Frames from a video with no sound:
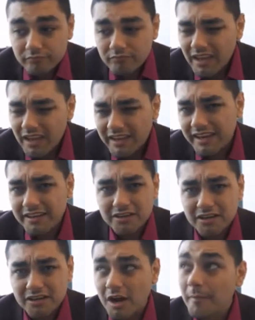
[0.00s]
"Hey,
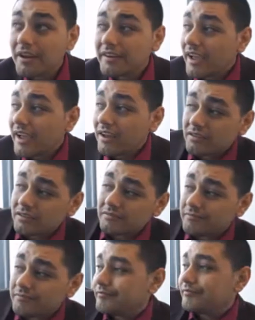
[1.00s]
come on down
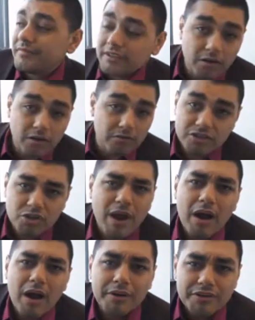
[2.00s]
to you know two
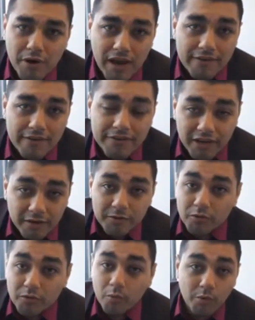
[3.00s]
hour drive to come
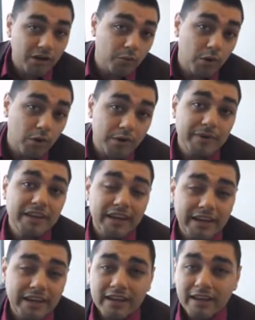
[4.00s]
do a one on one
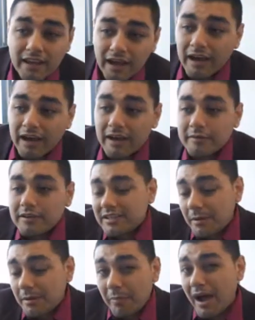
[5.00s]
meeting because uh,
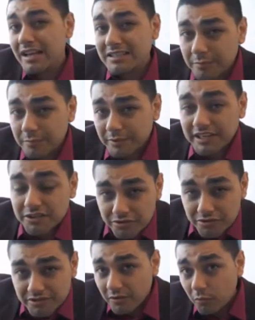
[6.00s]
I'm possibly
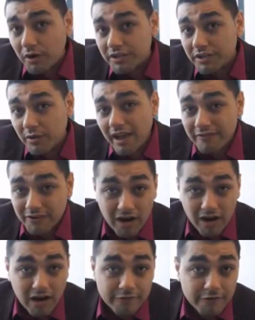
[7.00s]
interested in what you have to
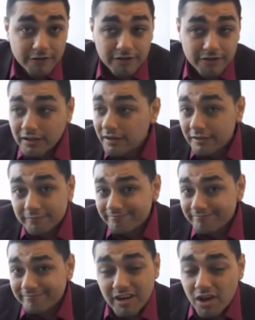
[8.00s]
offer."
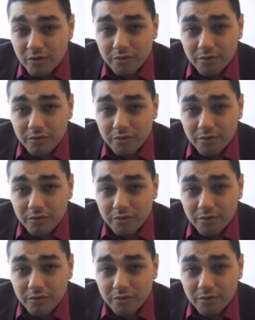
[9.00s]
No,